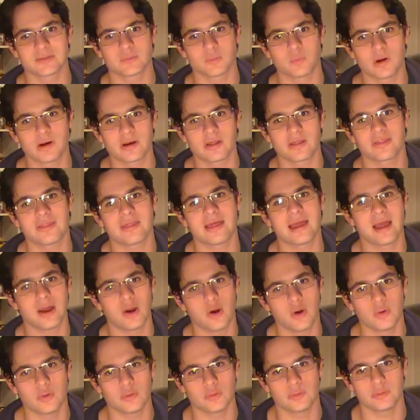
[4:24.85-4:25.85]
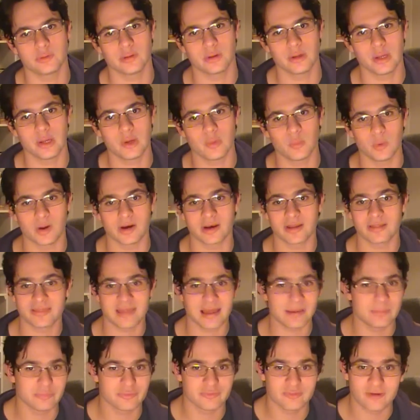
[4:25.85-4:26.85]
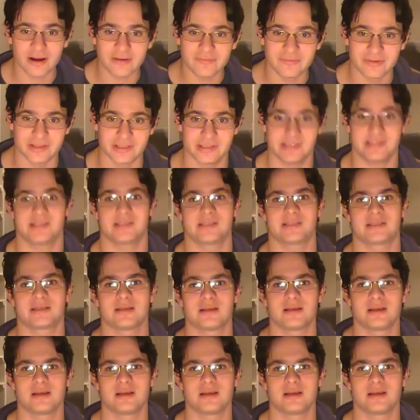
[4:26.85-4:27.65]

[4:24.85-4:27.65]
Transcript: one of their own, one of their brothers,